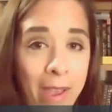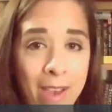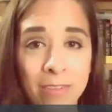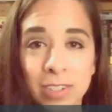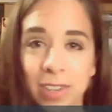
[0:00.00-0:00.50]
I
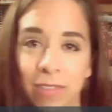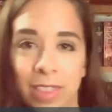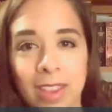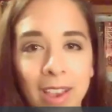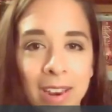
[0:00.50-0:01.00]
have just
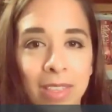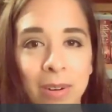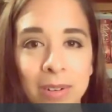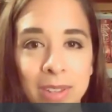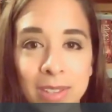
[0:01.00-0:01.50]
everything kind of
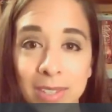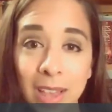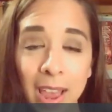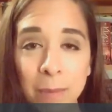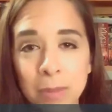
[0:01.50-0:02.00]
thrown to the
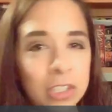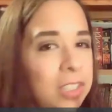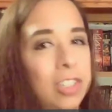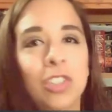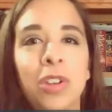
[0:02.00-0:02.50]
side, but
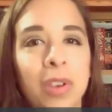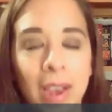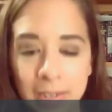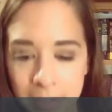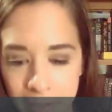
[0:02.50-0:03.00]
just to show you
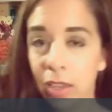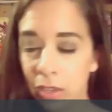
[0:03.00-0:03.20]
guys.